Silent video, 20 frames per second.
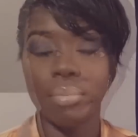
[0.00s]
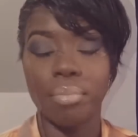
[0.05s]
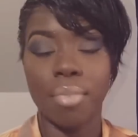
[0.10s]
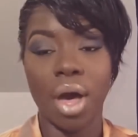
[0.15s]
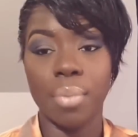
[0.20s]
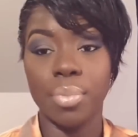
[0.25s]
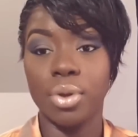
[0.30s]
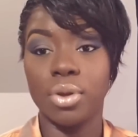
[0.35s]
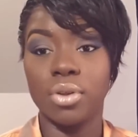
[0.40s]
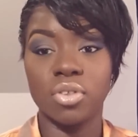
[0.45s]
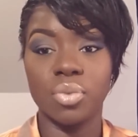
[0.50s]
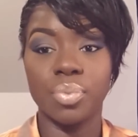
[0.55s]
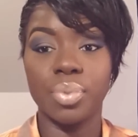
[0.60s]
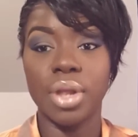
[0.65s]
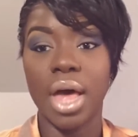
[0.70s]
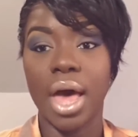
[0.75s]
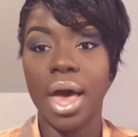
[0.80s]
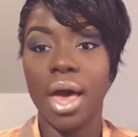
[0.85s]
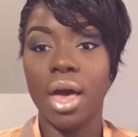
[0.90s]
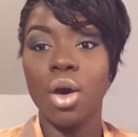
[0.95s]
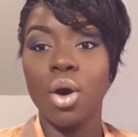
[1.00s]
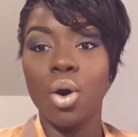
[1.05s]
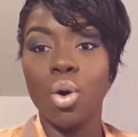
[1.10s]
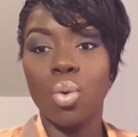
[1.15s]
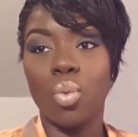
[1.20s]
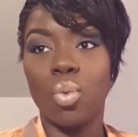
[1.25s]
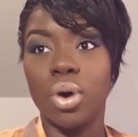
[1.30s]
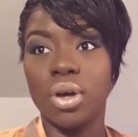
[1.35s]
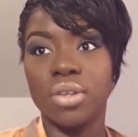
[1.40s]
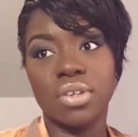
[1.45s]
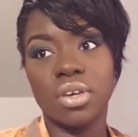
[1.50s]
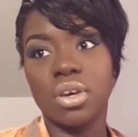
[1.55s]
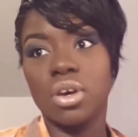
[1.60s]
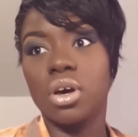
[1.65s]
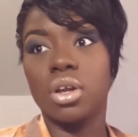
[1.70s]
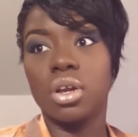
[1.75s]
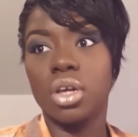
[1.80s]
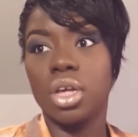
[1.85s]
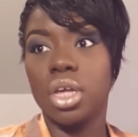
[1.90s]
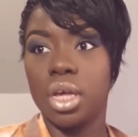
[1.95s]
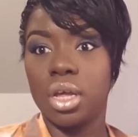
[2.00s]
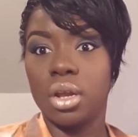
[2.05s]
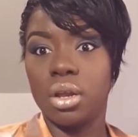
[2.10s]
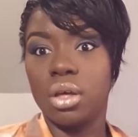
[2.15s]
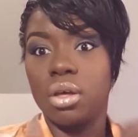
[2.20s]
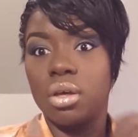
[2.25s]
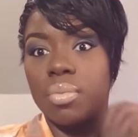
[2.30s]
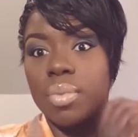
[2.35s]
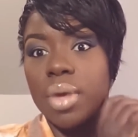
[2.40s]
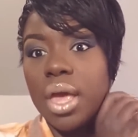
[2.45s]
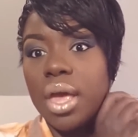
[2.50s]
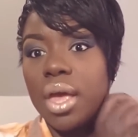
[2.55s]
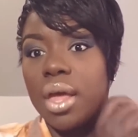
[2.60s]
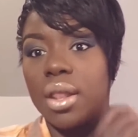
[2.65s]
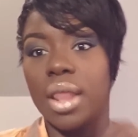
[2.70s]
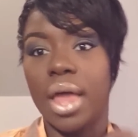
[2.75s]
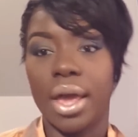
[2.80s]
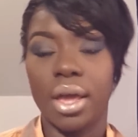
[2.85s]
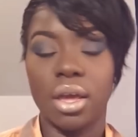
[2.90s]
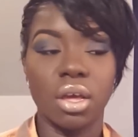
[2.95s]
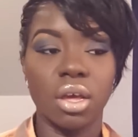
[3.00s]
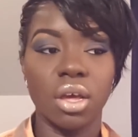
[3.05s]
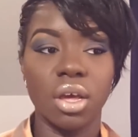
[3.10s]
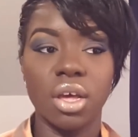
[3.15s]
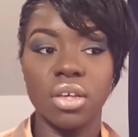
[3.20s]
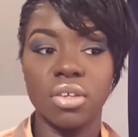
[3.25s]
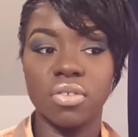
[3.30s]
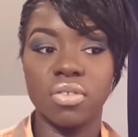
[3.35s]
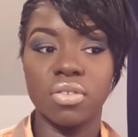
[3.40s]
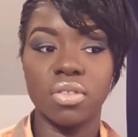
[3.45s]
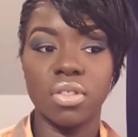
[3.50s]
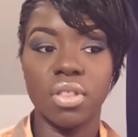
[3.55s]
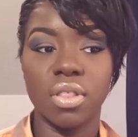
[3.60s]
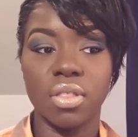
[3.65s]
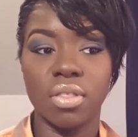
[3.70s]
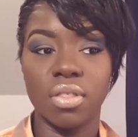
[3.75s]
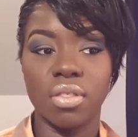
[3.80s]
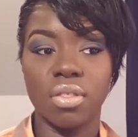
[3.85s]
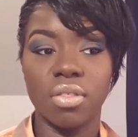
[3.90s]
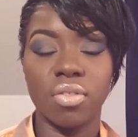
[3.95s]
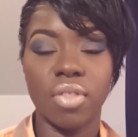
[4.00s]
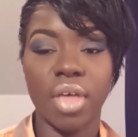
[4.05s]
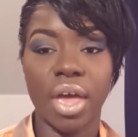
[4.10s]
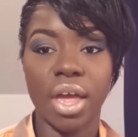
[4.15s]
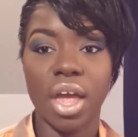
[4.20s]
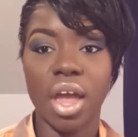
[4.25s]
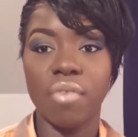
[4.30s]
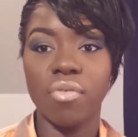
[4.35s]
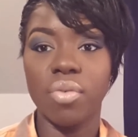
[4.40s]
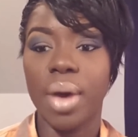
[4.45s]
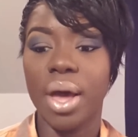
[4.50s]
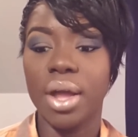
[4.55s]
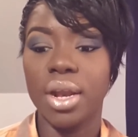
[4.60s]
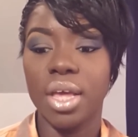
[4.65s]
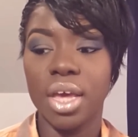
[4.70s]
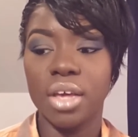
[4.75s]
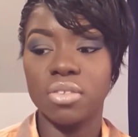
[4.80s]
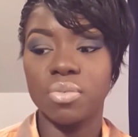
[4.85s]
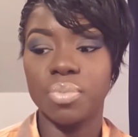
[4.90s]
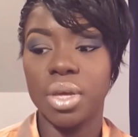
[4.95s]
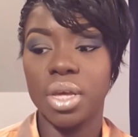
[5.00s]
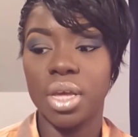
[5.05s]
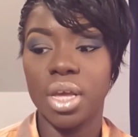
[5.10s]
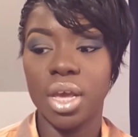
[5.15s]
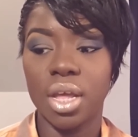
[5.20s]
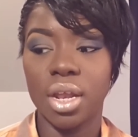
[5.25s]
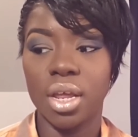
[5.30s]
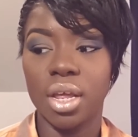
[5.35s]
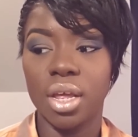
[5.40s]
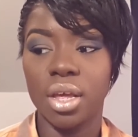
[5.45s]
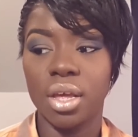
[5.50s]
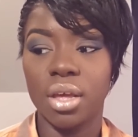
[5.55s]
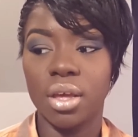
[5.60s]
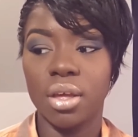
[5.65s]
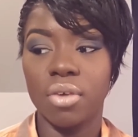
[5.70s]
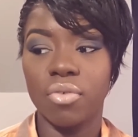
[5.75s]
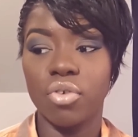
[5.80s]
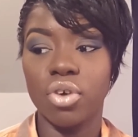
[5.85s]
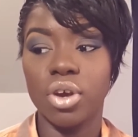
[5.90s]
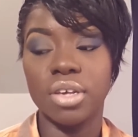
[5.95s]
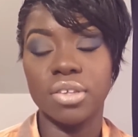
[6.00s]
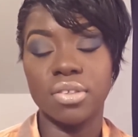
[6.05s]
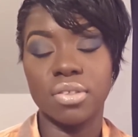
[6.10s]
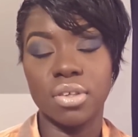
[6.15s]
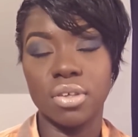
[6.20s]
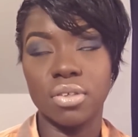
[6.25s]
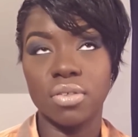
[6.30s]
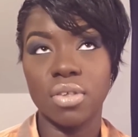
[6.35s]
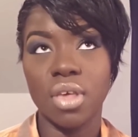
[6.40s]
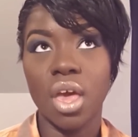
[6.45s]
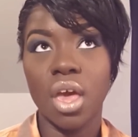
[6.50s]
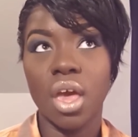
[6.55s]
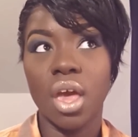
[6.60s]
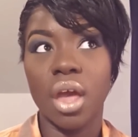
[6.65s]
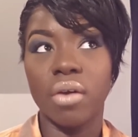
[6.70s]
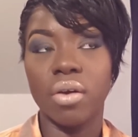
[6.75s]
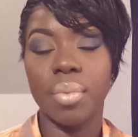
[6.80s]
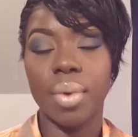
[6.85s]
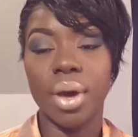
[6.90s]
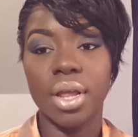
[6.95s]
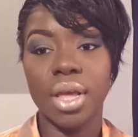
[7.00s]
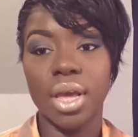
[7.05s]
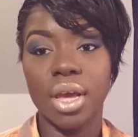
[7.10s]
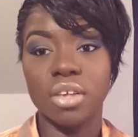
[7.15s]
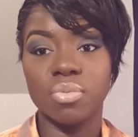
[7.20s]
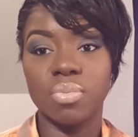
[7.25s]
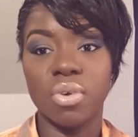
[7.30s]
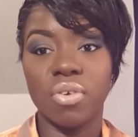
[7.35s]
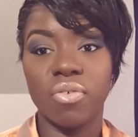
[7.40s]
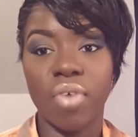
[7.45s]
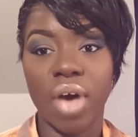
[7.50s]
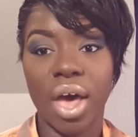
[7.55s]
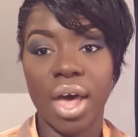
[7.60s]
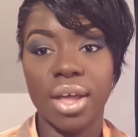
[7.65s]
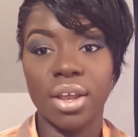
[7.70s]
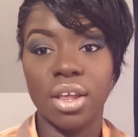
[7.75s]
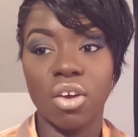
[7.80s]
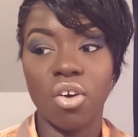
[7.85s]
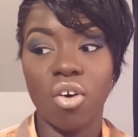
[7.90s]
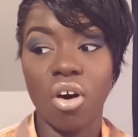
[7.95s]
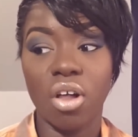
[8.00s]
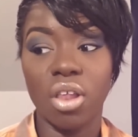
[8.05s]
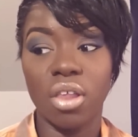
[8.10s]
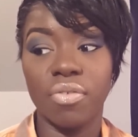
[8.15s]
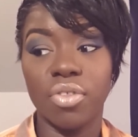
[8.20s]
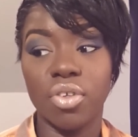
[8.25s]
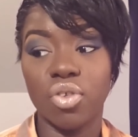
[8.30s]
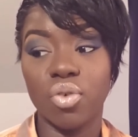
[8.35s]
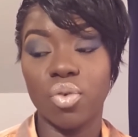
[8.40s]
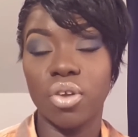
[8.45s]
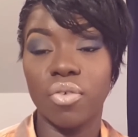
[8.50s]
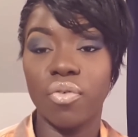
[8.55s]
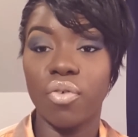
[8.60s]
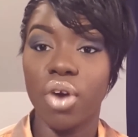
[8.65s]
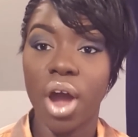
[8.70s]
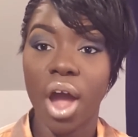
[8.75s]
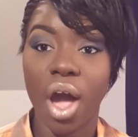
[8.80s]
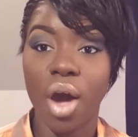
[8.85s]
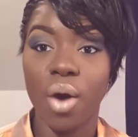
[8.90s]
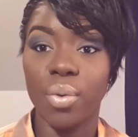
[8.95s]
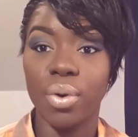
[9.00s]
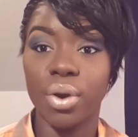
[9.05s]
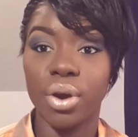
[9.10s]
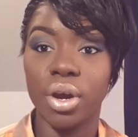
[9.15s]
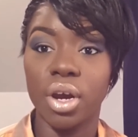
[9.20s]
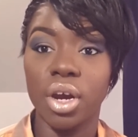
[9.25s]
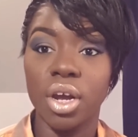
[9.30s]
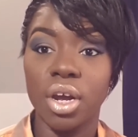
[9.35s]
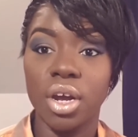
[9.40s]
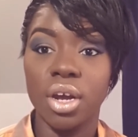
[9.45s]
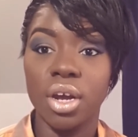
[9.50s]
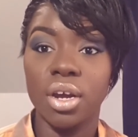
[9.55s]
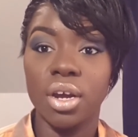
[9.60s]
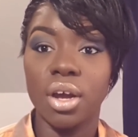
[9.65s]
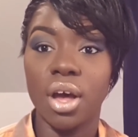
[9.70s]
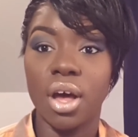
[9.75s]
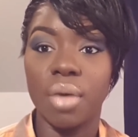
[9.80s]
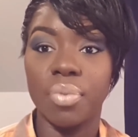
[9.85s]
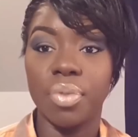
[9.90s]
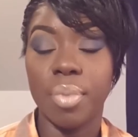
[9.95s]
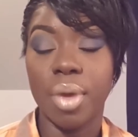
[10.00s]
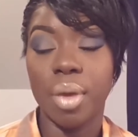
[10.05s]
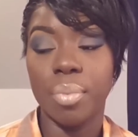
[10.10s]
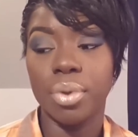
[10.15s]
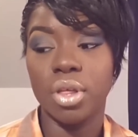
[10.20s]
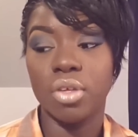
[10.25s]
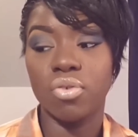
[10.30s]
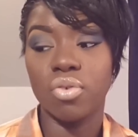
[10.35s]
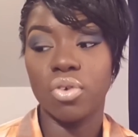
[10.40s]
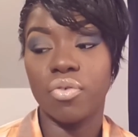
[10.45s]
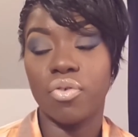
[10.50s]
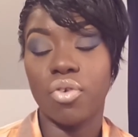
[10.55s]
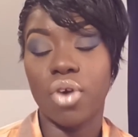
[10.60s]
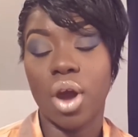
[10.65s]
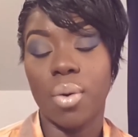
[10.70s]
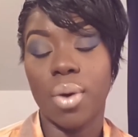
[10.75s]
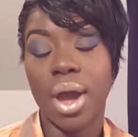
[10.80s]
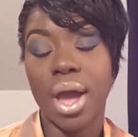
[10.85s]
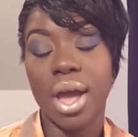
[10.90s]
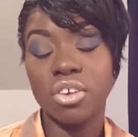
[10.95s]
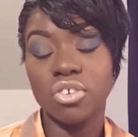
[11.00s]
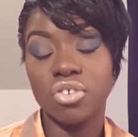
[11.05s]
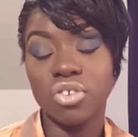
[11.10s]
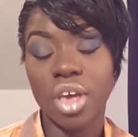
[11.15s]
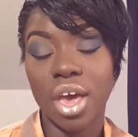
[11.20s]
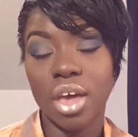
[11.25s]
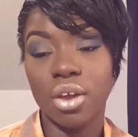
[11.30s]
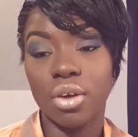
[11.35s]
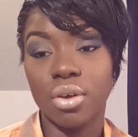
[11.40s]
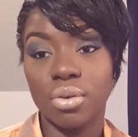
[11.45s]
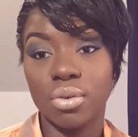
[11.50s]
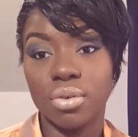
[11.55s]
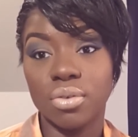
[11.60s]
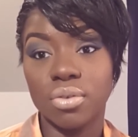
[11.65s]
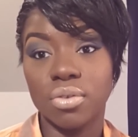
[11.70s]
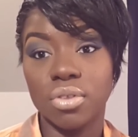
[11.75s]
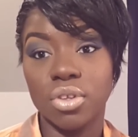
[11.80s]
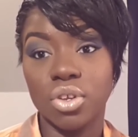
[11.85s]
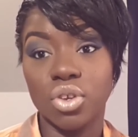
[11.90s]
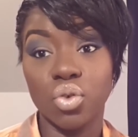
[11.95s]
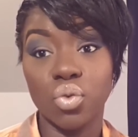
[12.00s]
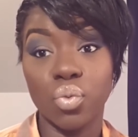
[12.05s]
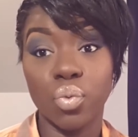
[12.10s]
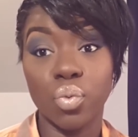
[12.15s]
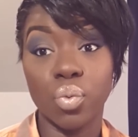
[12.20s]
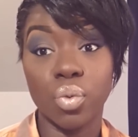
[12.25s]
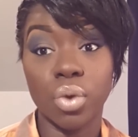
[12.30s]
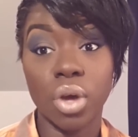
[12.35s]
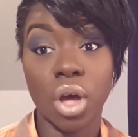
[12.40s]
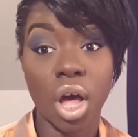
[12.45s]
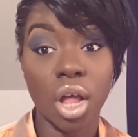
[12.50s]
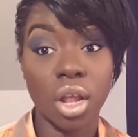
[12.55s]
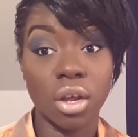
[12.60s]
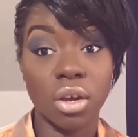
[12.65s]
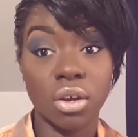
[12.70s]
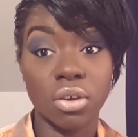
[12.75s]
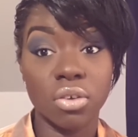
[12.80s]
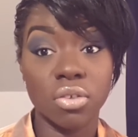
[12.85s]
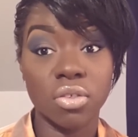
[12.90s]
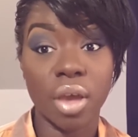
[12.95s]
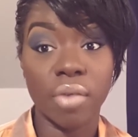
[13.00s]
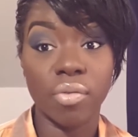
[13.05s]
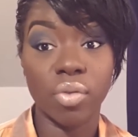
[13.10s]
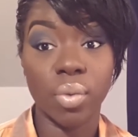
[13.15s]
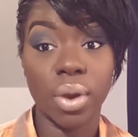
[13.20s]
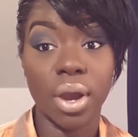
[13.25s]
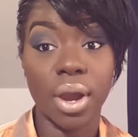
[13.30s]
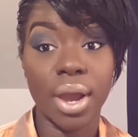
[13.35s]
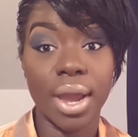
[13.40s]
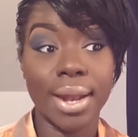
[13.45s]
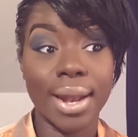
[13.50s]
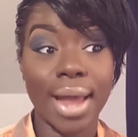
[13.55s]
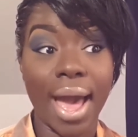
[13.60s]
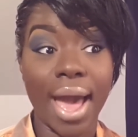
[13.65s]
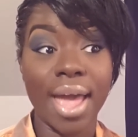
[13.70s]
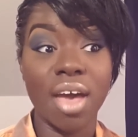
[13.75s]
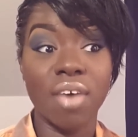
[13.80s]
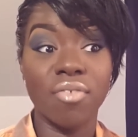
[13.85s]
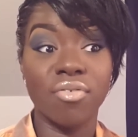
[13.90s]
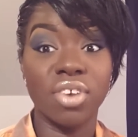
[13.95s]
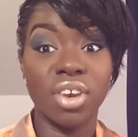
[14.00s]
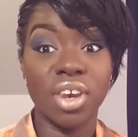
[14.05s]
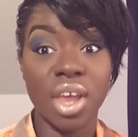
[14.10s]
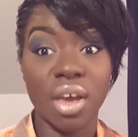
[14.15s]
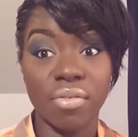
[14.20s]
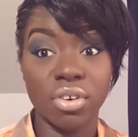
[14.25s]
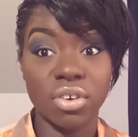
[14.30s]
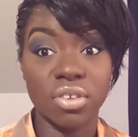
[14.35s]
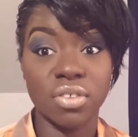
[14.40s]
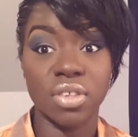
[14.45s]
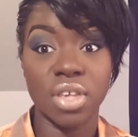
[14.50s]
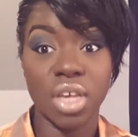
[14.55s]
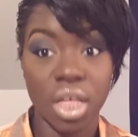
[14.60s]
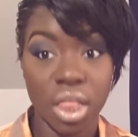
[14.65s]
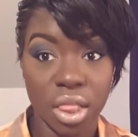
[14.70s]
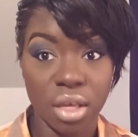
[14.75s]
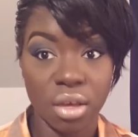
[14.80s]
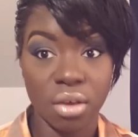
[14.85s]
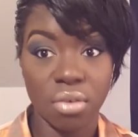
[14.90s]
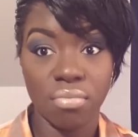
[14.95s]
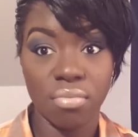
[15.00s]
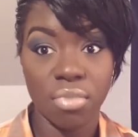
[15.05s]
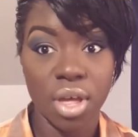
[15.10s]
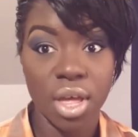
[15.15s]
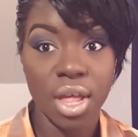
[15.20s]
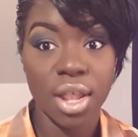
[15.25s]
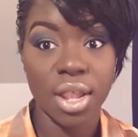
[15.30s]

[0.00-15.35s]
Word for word: That my beauty supply wasn't going to get them. And like, cause like everybody has been getting, for instance, everybody has been finding all of the 24 hour um, the Maybelline 24 hour eyeshadows, the new colors everywhere, and I have never seen them.